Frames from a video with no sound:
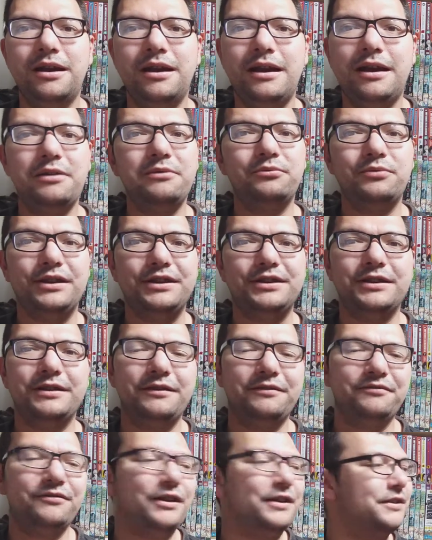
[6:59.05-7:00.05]
I'll read it
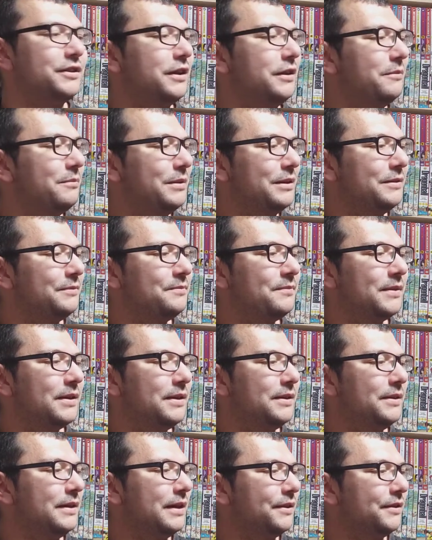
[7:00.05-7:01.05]
and find out. But
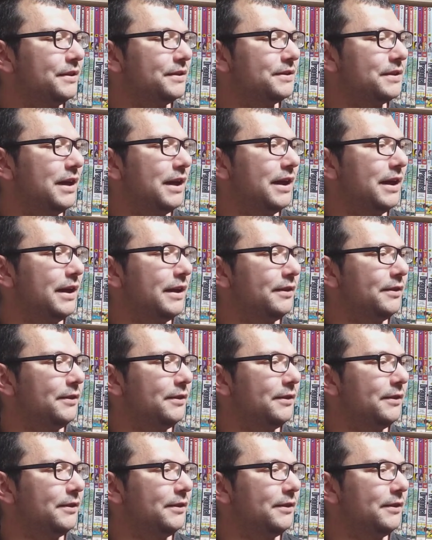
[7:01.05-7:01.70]
yeah, this guy